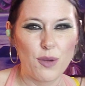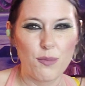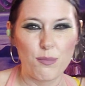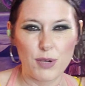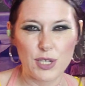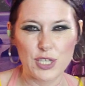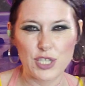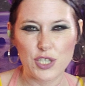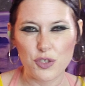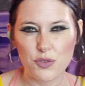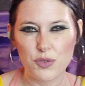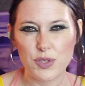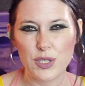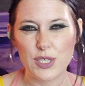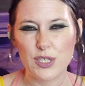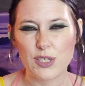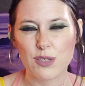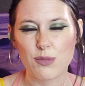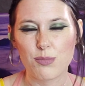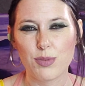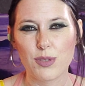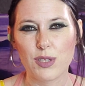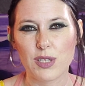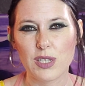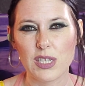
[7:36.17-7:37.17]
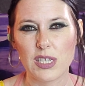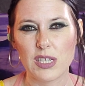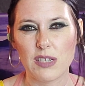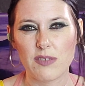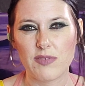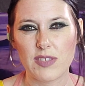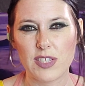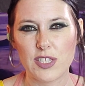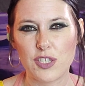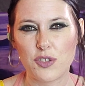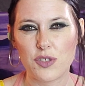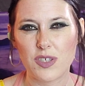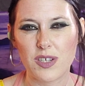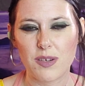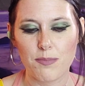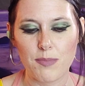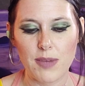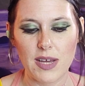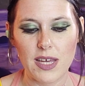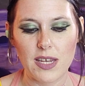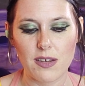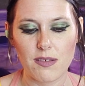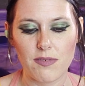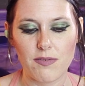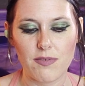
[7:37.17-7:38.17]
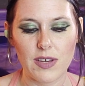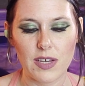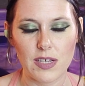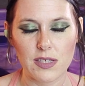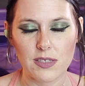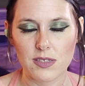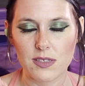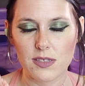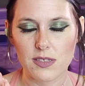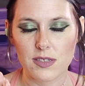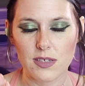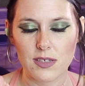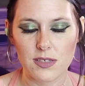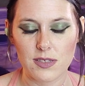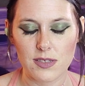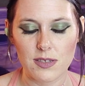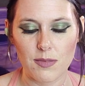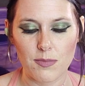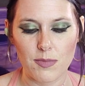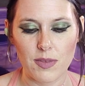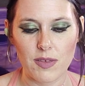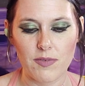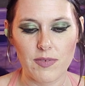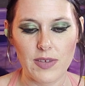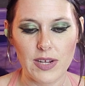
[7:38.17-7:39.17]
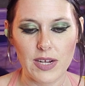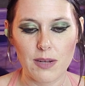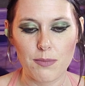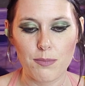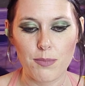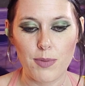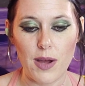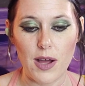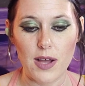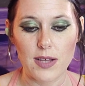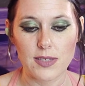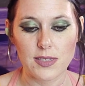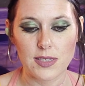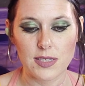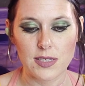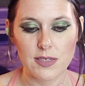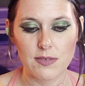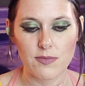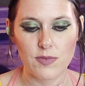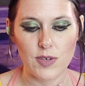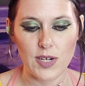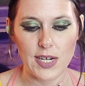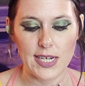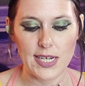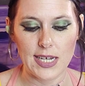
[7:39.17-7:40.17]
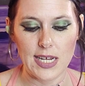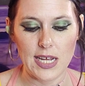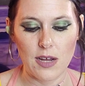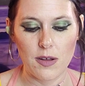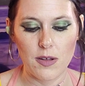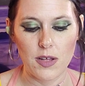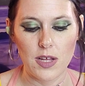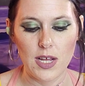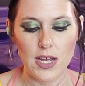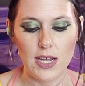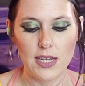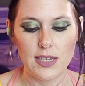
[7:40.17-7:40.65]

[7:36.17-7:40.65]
but you need to believe that you can manifest something very positive right now.